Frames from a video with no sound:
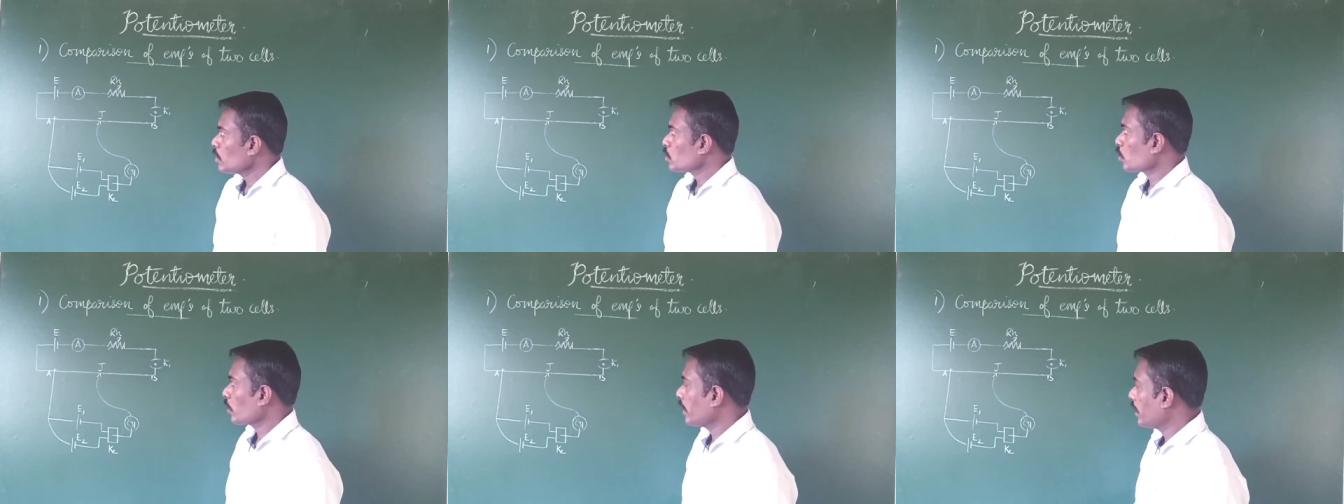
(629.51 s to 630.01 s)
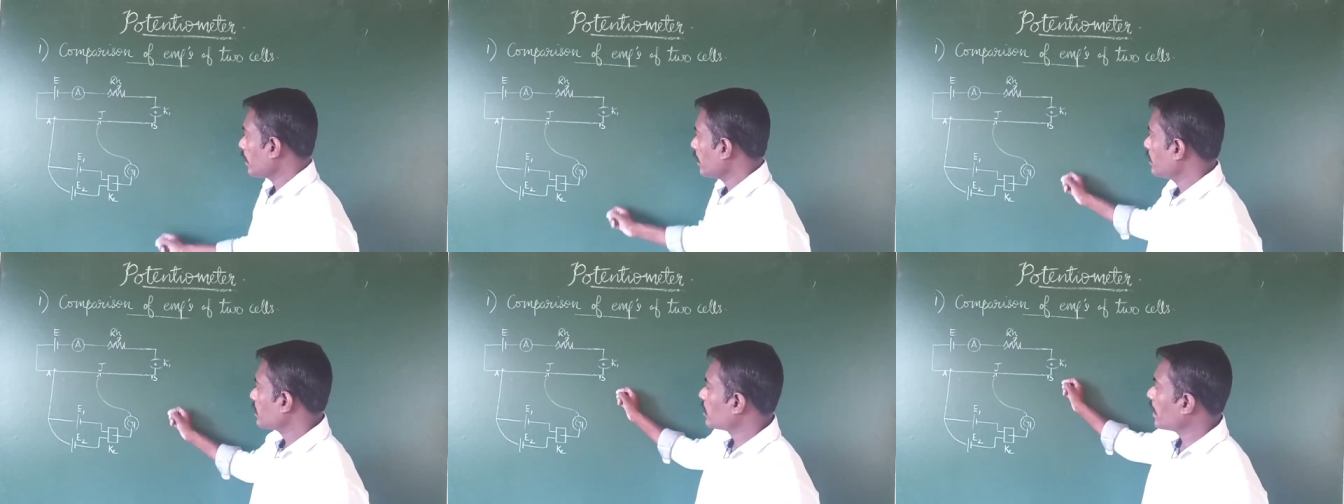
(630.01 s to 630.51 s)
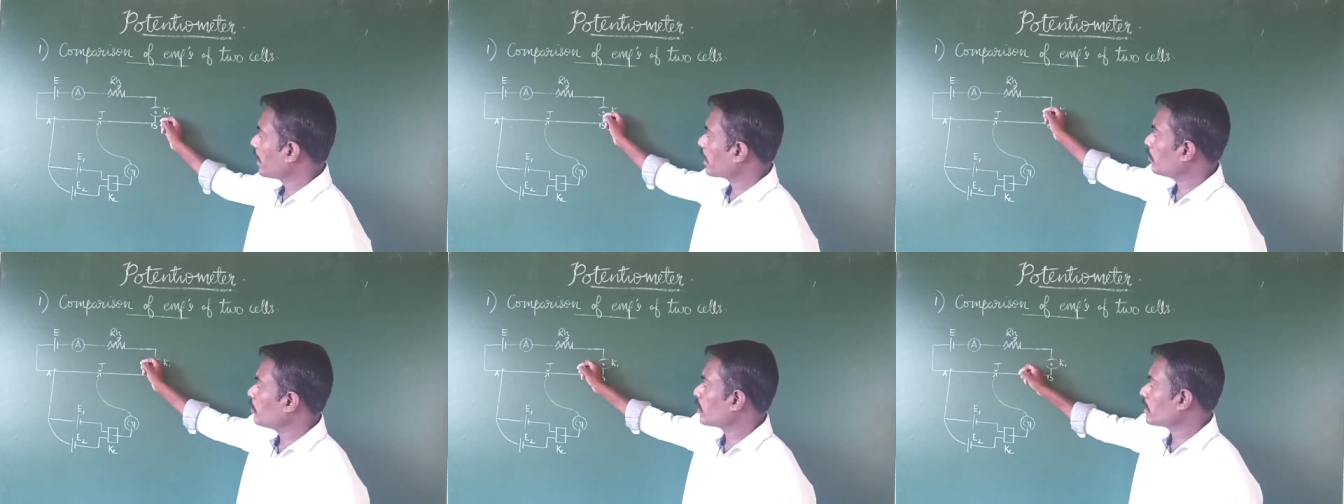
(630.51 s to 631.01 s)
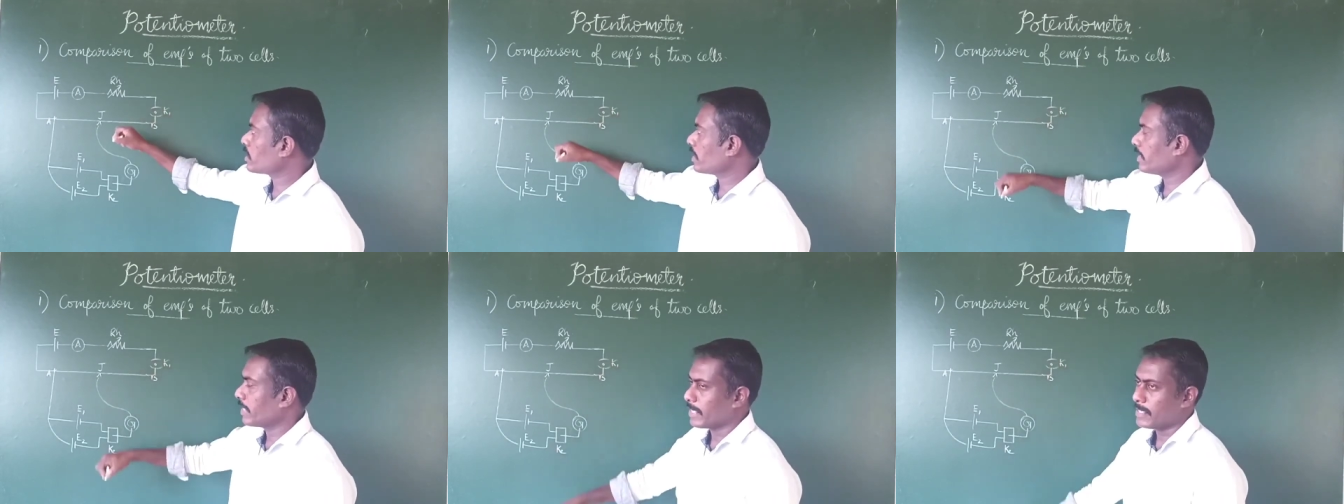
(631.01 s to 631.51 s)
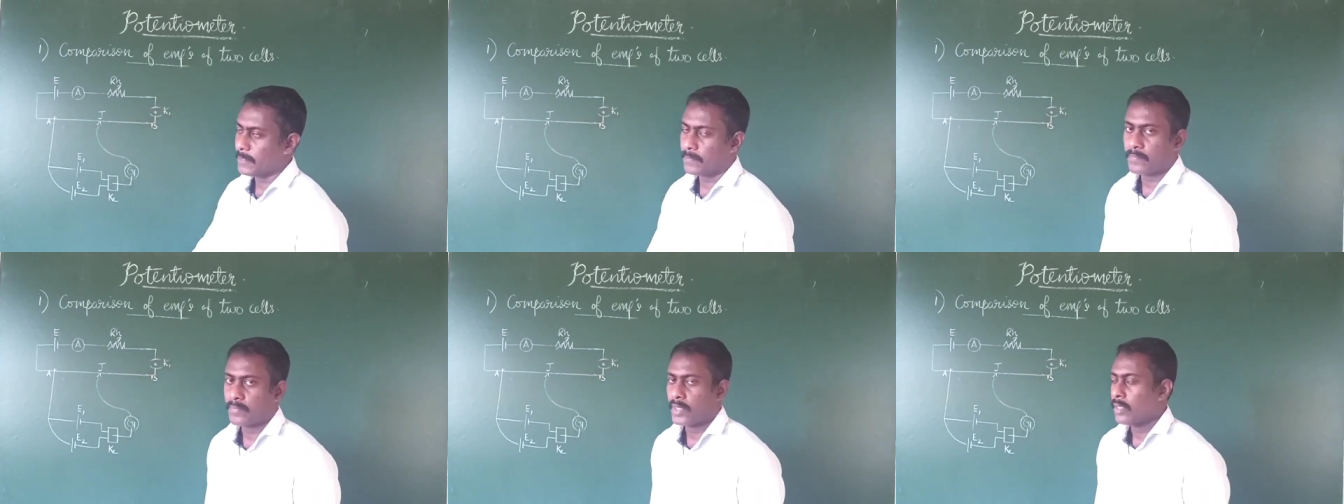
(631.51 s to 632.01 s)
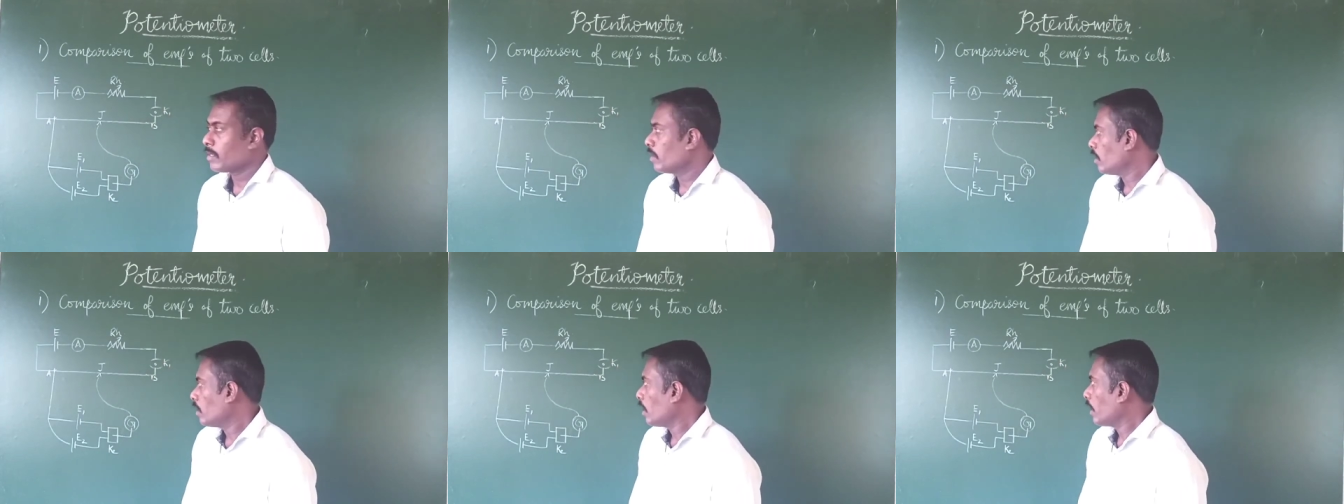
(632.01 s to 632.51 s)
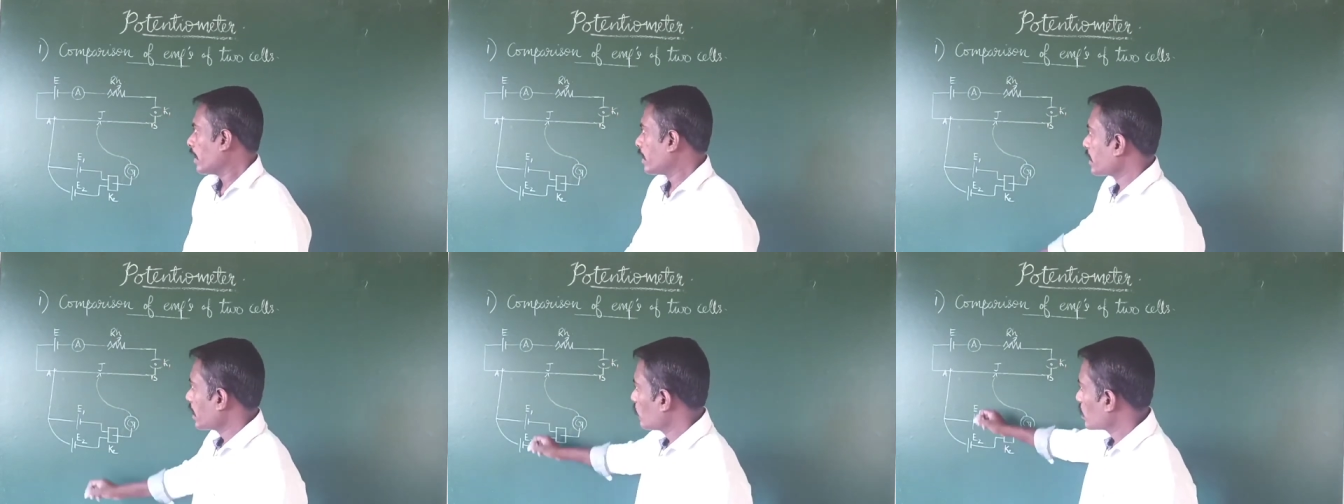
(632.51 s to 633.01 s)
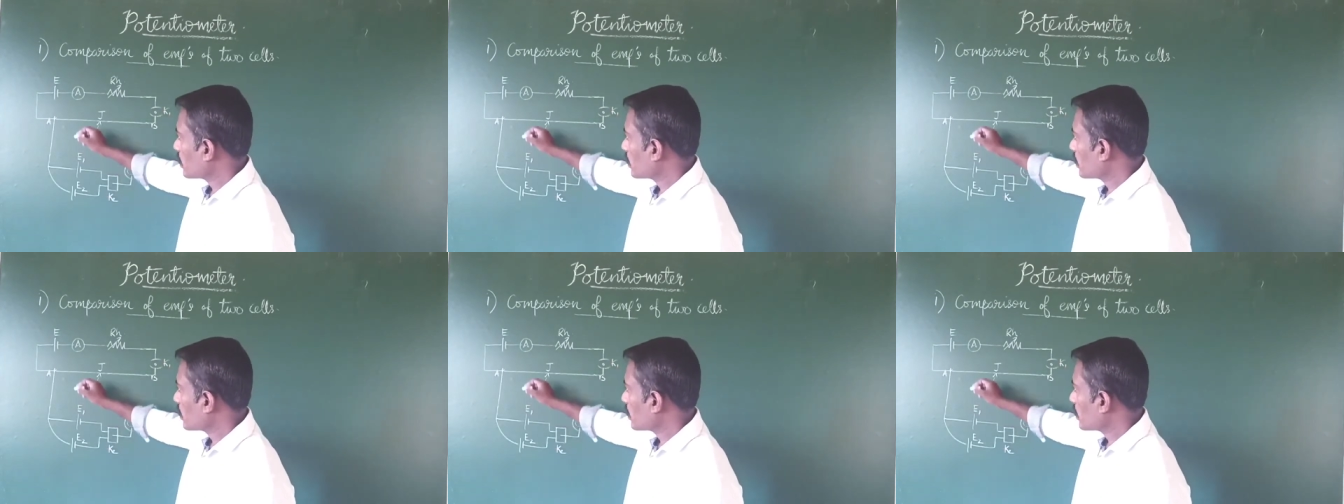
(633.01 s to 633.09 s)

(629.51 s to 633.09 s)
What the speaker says: So here in this diagram you can see that a driver